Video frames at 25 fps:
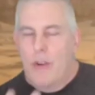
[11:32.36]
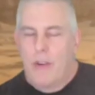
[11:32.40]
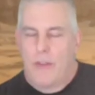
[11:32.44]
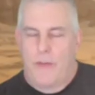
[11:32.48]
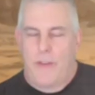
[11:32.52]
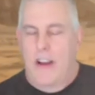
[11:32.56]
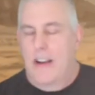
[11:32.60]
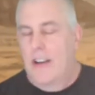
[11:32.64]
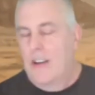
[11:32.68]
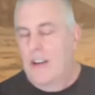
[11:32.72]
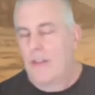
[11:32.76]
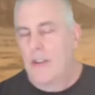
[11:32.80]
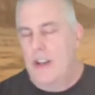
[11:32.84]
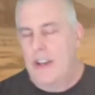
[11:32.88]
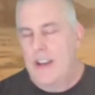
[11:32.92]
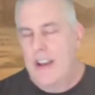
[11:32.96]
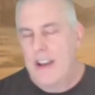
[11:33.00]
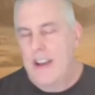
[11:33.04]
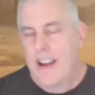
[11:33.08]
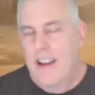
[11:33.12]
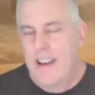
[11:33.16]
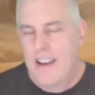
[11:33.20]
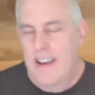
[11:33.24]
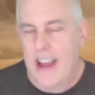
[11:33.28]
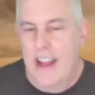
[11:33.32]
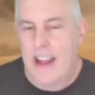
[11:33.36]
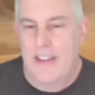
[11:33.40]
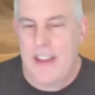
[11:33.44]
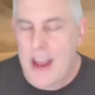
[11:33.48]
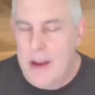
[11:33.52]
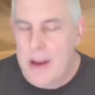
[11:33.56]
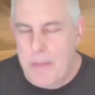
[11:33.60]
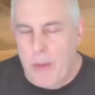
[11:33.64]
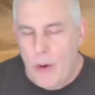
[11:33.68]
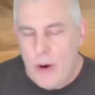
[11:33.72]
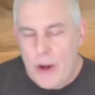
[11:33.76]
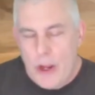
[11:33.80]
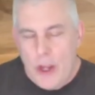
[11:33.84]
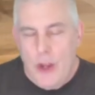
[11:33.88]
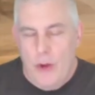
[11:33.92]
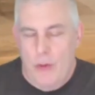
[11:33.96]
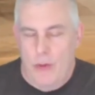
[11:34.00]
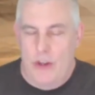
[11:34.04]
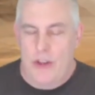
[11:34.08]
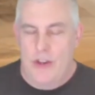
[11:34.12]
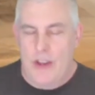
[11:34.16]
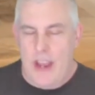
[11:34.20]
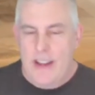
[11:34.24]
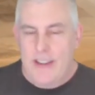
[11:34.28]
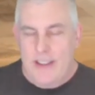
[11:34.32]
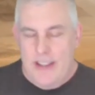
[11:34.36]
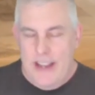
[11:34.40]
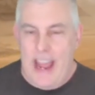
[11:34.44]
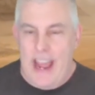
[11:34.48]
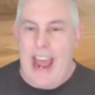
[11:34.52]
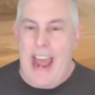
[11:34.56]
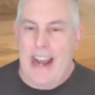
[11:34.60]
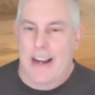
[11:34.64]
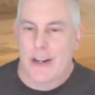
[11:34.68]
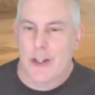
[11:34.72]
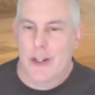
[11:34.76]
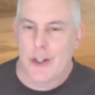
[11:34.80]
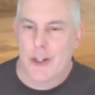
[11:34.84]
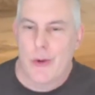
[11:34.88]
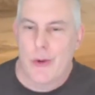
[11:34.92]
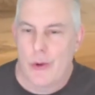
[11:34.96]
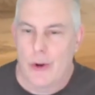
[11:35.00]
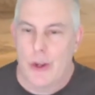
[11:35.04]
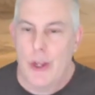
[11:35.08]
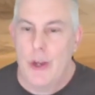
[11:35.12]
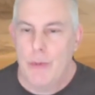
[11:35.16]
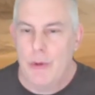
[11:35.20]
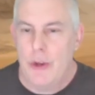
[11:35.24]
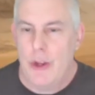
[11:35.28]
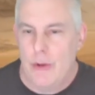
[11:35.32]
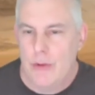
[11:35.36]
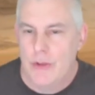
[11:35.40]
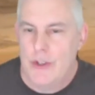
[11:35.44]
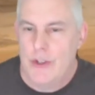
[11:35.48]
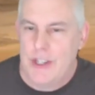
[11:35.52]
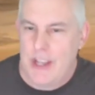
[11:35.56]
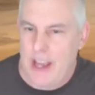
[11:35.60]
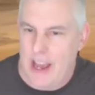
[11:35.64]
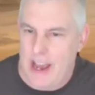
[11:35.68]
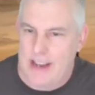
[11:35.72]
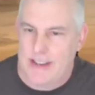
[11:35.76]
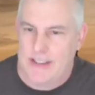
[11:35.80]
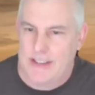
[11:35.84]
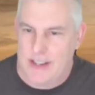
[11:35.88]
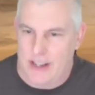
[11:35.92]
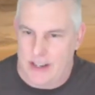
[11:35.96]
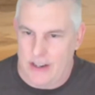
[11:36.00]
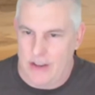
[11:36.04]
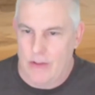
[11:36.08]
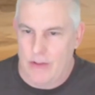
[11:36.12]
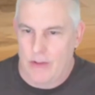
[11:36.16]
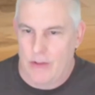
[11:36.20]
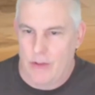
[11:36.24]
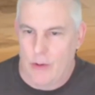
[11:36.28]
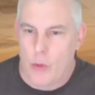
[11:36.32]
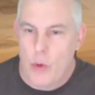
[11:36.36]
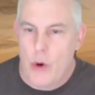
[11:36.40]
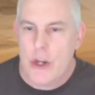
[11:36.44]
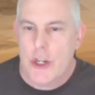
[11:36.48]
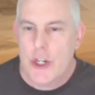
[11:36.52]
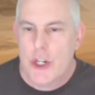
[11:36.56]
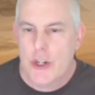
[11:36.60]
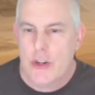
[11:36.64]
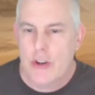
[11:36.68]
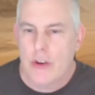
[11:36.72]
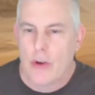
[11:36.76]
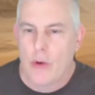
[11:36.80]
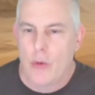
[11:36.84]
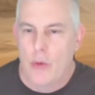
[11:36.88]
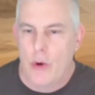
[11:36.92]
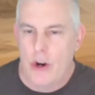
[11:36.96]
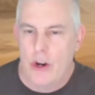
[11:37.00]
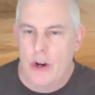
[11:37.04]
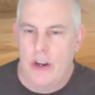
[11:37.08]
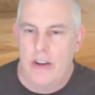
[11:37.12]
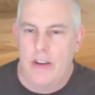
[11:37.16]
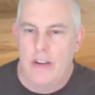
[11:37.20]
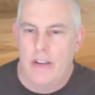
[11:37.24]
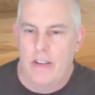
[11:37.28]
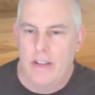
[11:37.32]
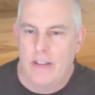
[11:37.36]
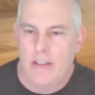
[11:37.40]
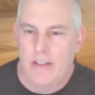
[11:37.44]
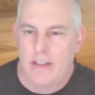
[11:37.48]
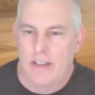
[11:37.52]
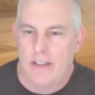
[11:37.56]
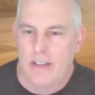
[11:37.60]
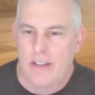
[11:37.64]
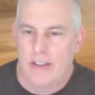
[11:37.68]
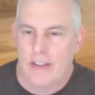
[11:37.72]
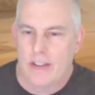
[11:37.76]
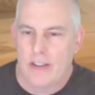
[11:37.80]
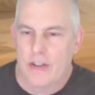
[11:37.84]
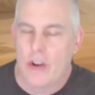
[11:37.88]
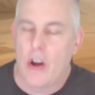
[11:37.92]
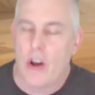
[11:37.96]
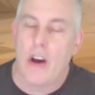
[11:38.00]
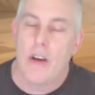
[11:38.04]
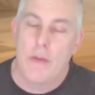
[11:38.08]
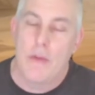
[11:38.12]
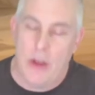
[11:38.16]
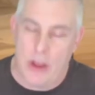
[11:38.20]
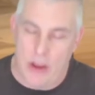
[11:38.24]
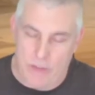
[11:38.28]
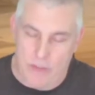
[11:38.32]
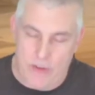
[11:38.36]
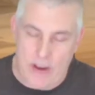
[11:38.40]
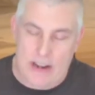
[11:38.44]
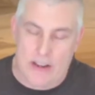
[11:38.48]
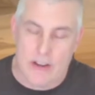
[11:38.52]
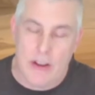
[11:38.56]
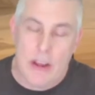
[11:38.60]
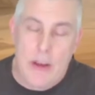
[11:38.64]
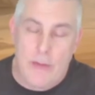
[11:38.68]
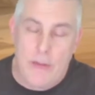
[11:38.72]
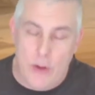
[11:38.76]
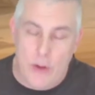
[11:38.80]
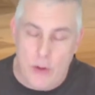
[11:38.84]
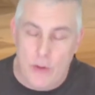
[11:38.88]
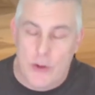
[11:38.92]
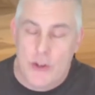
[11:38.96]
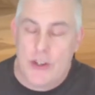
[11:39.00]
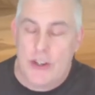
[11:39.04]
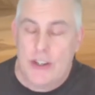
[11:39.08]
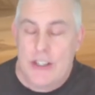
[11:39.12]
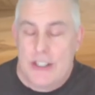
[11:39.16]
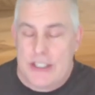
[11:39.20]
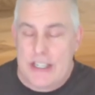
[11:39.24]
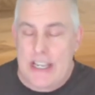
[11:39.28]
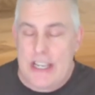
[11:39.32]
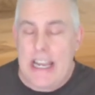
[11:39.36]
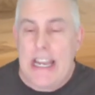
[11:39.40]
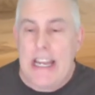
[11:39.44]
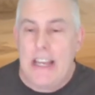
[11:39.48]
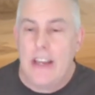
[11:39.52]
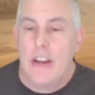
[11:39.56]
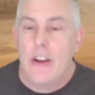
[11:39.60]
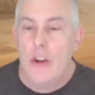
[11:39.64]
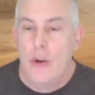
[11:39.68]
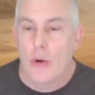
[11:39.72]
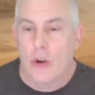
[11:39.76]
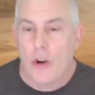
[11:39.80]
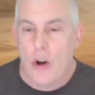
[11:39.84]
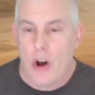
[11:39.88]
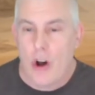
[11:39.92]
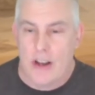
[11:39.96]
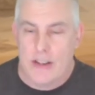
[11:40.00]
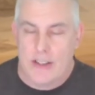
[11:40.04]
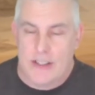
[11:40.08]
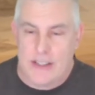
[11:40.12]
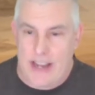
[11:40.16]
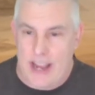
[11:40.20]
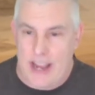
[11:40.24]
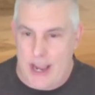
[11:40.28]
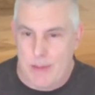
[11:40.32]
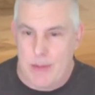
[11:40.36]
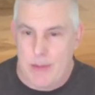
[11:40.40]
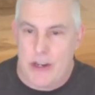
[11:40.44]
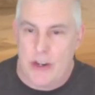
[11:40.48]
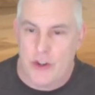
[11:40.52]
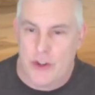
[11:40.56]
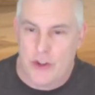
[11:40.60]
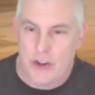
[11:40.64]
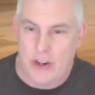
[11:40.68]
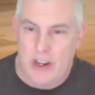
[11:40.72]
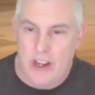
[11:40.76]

effectively, at that point, you would take the action where you would use the asset, which would effectively, if you succeed, you'll cause damage.